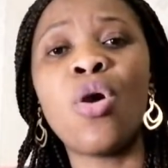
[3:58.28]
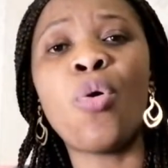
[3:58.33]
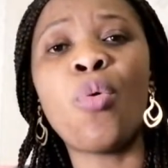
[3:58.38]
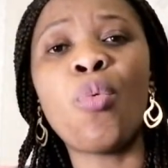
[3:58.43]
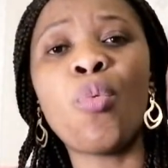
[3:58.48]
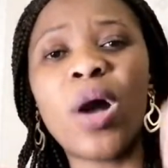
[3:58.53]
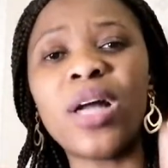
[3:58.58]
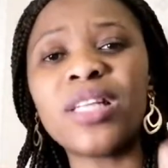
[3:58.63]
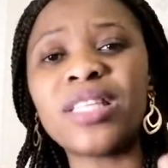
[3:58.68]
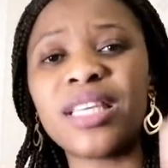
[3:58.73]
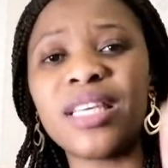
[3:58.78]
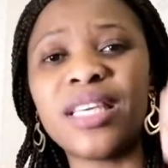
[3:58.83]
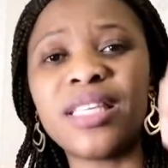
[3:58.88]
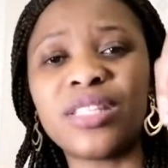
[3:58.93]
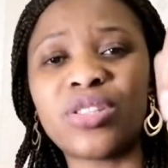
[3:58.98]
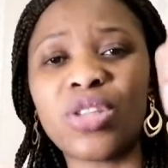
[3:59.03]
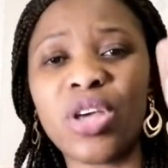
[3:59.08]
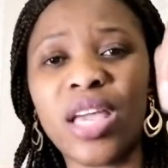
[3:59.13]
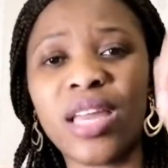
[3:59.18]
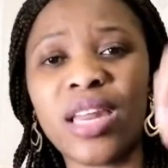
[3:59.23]
What is
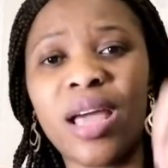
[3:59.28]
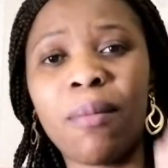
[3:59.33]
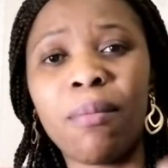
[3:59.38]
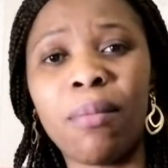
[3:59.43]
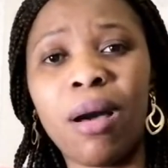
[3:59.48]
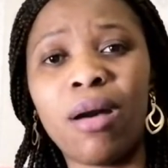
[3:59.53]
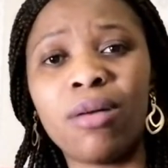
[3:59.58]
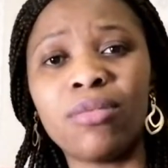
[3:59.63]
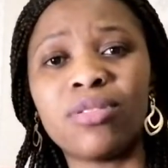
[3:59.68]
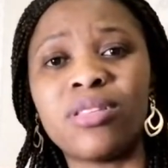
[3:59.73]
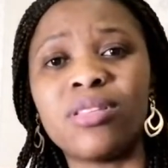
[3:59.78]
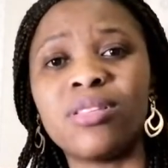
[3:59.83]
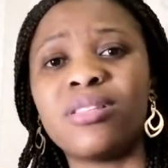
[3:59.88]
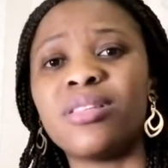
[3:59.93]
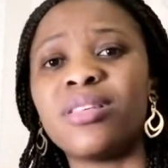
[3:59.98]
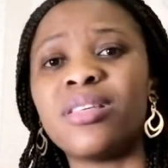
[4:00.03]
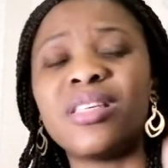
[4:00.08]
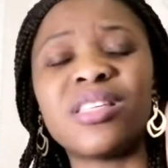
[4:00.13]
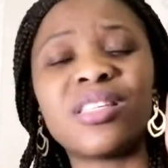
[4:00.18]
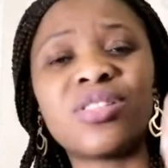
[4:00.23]
it talking about?
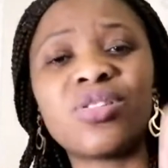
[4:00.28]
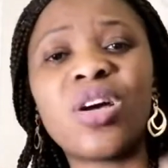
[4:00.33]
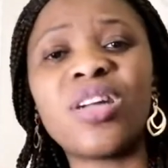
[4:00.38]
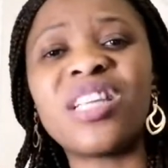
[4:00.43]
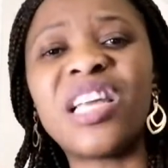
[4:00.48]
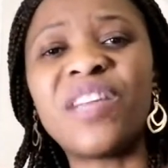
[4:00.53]
It's not